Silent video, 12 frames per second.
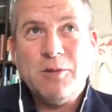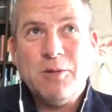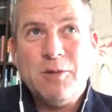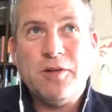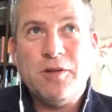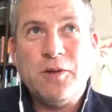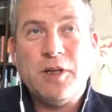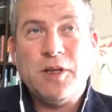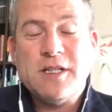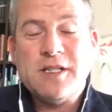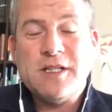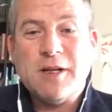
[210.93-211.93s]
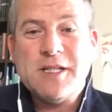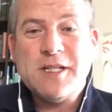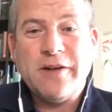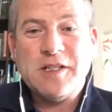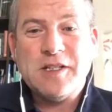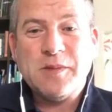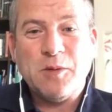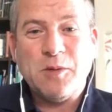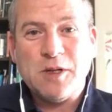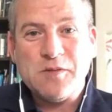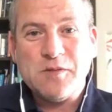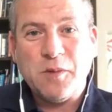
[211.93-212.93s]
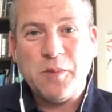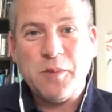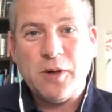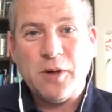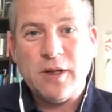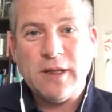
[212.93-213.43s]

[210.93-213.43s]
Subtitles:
one of the few things he was serious about was football.